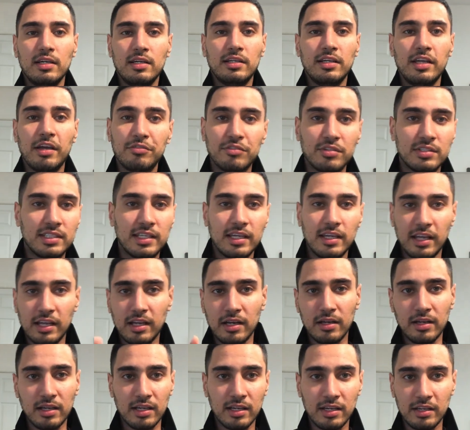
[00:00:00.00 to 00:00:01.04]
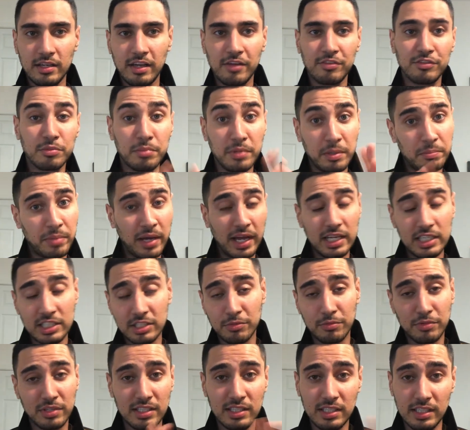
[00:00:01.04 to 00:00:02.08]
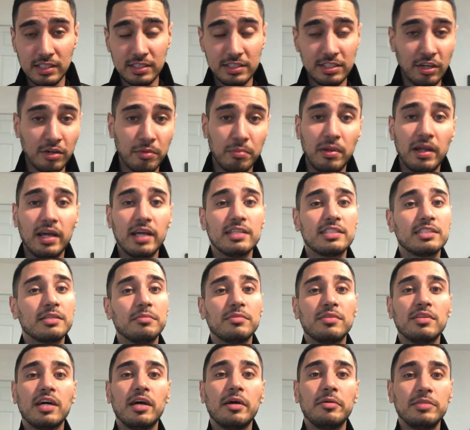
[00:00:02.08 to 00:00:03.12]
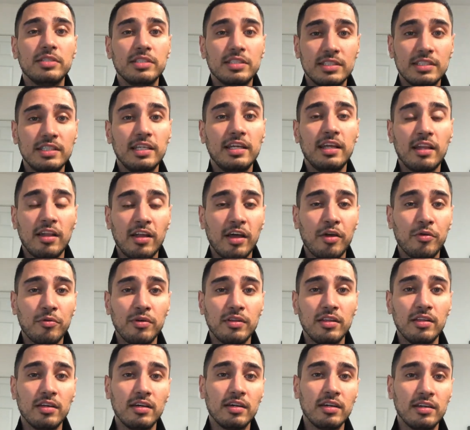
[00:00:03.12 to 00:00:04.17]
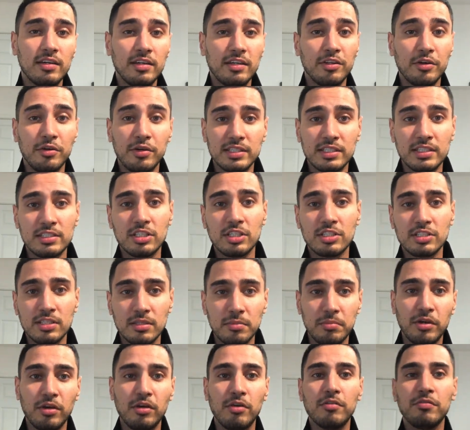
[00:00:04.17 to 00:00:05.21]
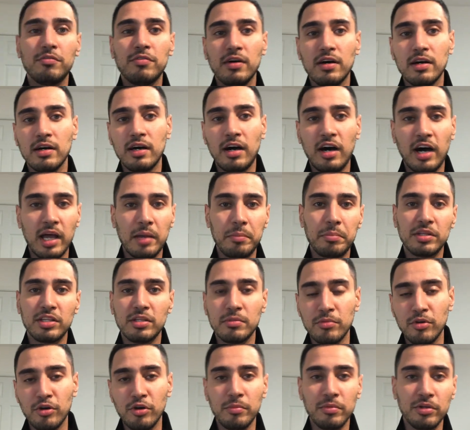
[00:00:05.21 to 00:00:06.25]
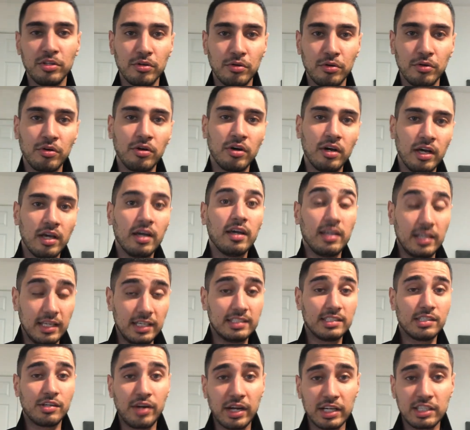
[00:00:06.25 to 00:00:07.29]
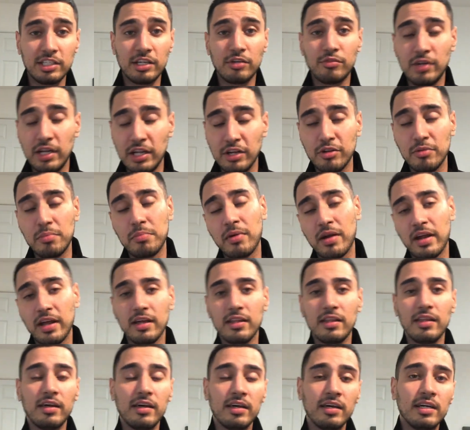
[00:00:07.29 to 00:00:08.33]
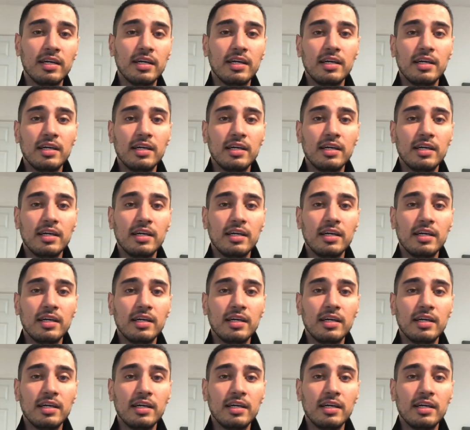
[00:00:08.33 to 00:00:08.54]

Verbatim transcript: you have to take, a, you have to be patient with these young players sometimes and see like whether, you know, is it just a bit of a hype at the moment or is there actually a really good player there?